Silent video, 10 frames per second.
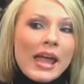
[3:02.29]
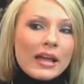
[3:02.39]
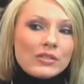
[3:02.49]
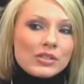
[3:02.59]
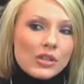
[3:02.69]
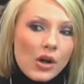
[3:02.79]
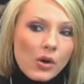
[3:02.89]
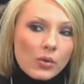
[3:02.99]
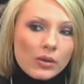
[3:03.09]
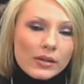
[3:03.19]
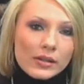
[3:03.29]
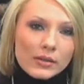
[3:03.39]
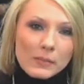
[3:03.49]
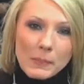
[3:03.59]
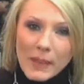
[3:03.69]
And so
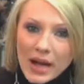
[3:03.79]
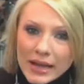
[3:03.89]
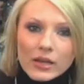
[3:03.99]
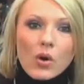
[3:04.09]
my